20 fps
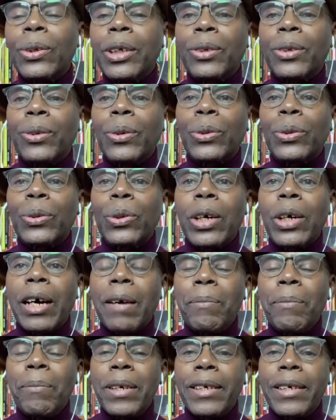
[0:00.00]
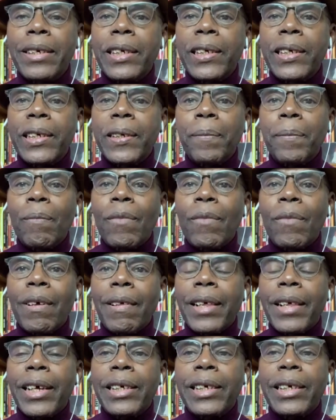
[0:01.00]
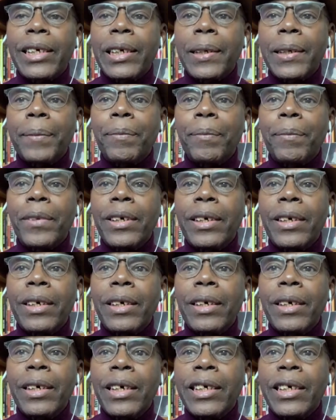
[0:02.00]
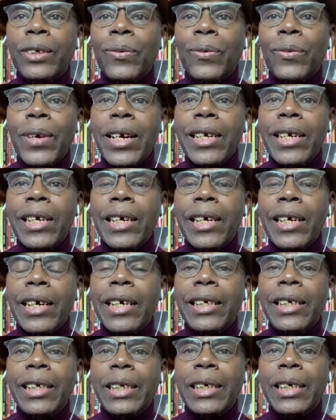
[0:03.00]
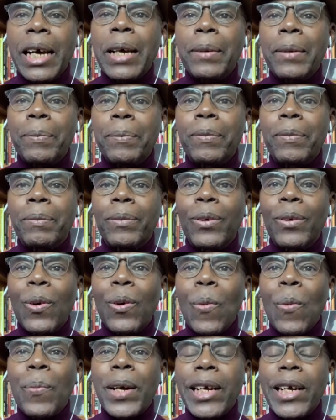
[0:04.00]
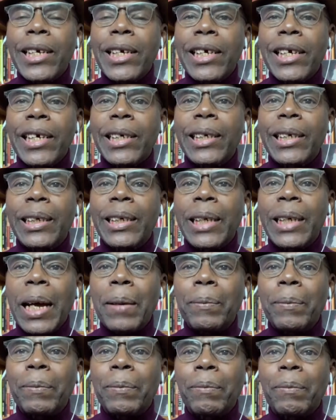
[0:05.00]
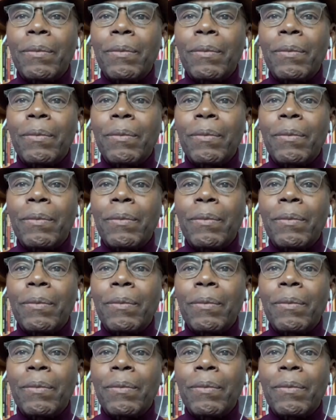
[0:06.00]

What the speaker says: It also happens that he's running at a time, or operating at a time,